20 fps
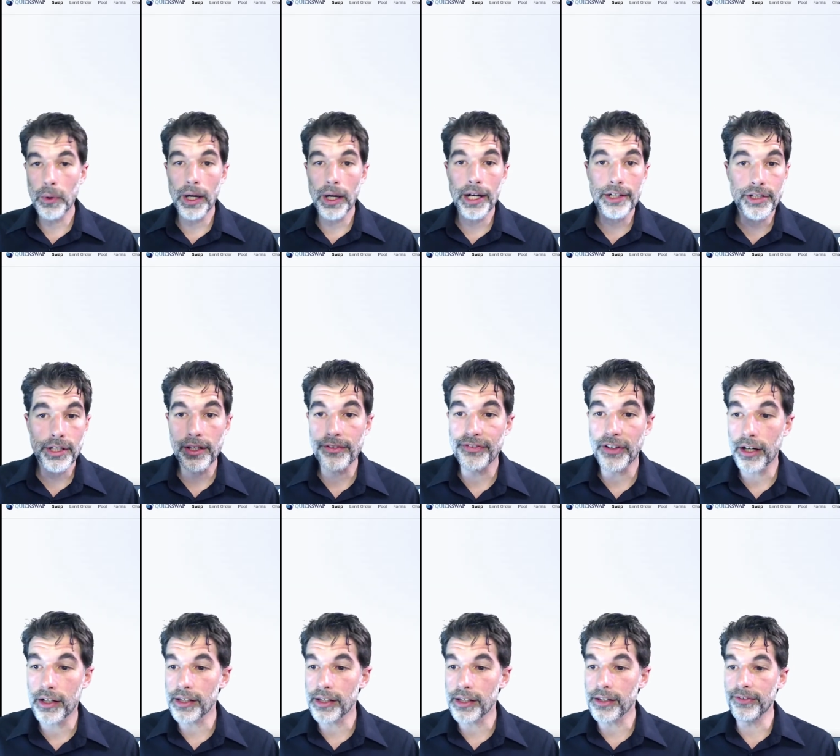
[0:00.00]
watching this
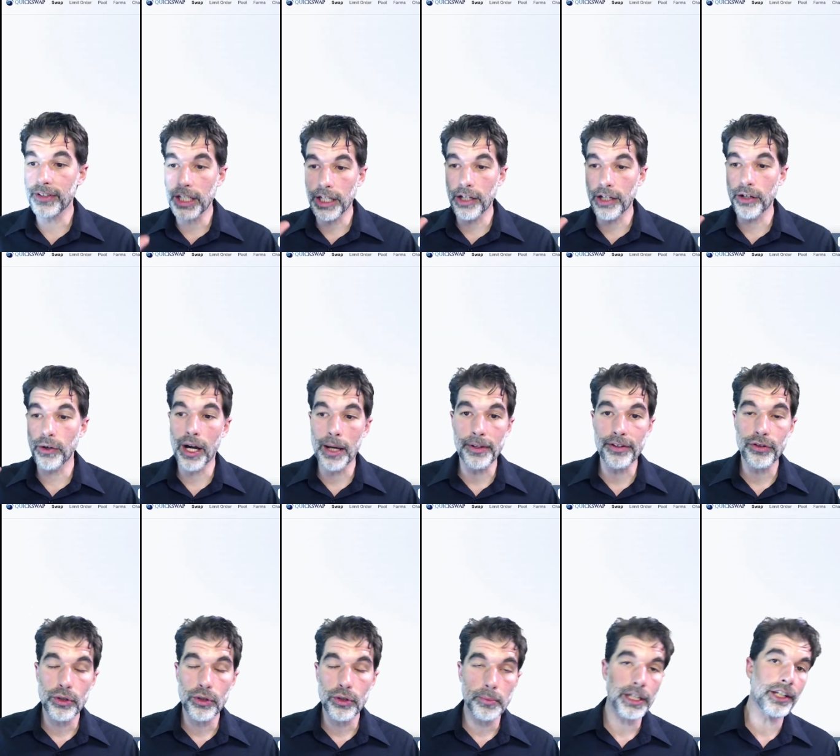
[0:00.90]
far into the video, I'm
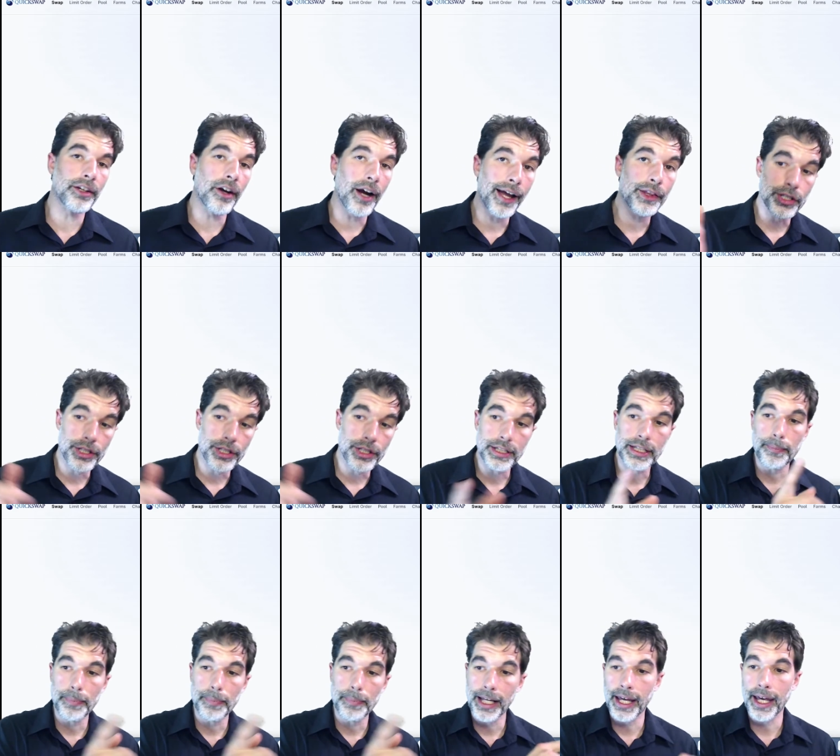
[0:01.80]
assuming you're either
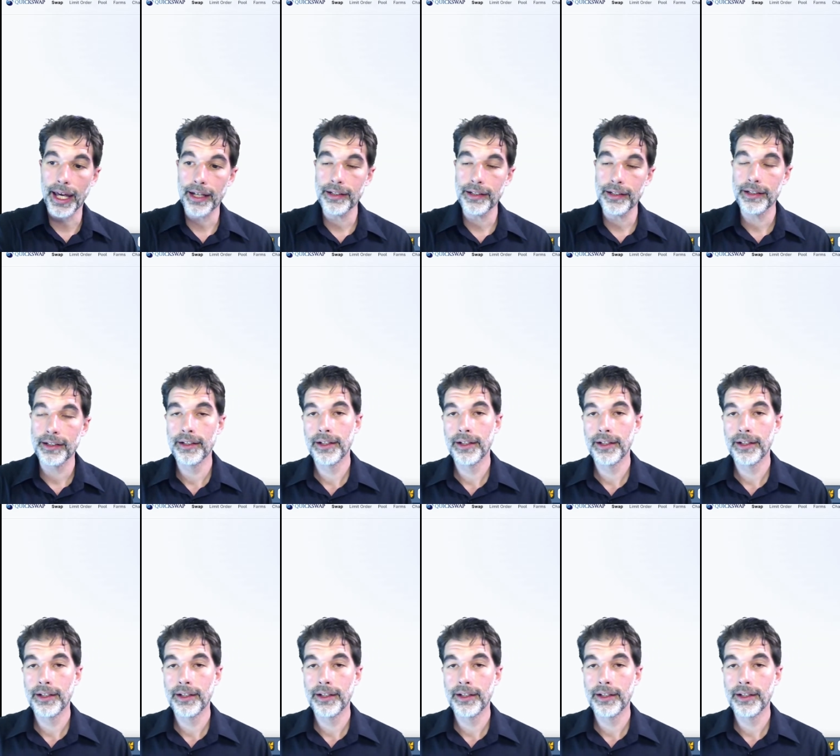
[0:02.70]
skipping ahead